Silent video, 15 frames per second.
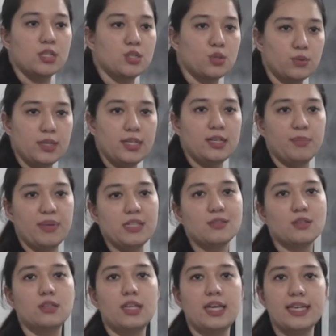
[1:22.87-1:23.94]
Totally depends
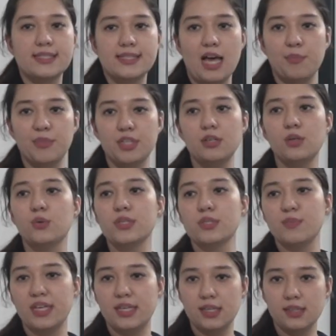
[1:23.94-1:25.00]
on the examiner who is
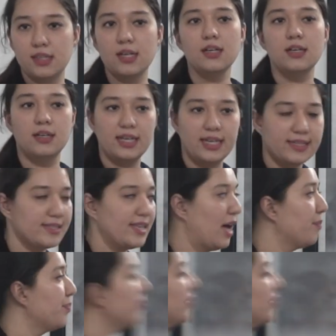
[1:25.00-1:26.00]
making the exam.